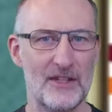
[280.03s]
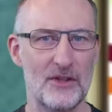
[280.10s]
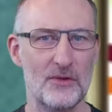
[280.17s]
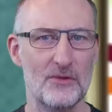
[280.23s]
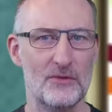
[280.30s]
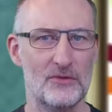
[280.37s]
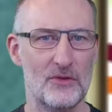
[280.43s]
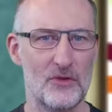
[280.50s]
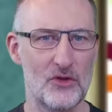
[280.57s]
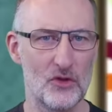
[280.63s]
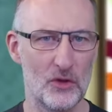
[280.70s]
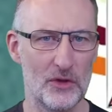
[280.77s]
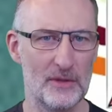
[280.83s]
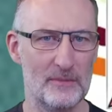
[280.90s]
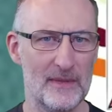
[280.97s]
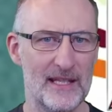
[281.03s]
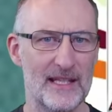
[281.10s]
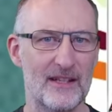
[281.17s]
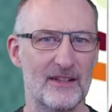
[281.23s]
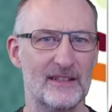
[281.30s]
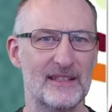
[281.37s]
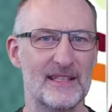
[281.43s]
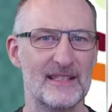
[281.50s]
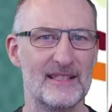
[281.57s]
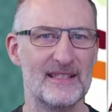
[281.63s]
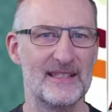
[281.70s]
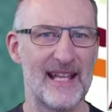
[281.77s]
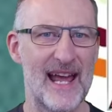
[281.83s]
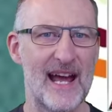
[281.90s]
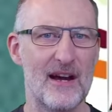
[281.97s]
you to join me on this
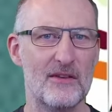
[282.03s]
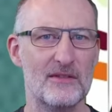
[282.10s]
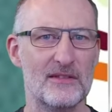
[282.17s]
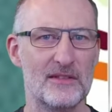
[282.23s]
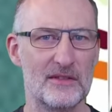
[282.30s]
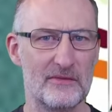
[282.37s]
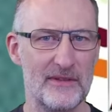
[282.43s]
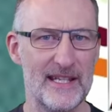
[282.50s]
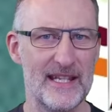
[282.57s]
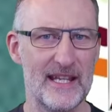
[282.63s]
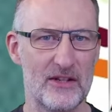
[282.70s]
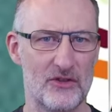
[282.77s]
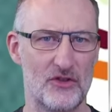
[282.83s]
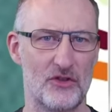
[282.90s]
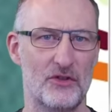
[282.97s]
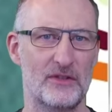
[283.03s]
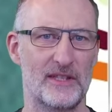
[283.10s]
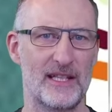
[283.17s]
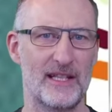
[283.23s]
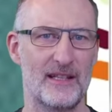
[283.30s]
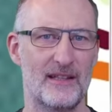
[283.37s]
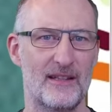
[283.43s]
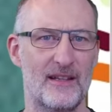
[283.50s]
now 3-year journey.